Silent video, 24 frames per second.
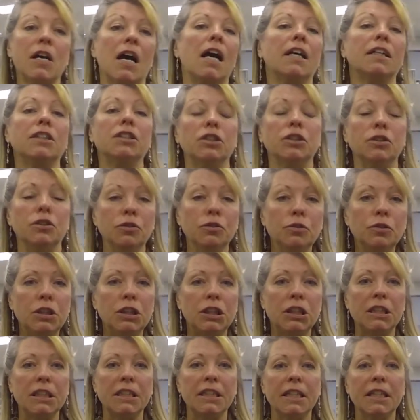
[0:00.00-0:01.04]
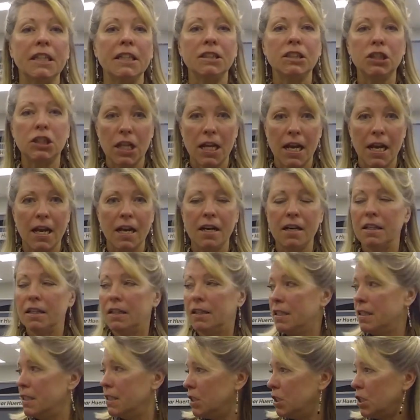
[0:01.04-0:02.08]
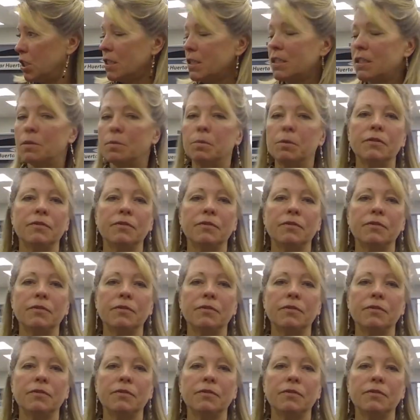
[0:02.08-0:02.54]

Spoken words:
on your new chair and the adjustable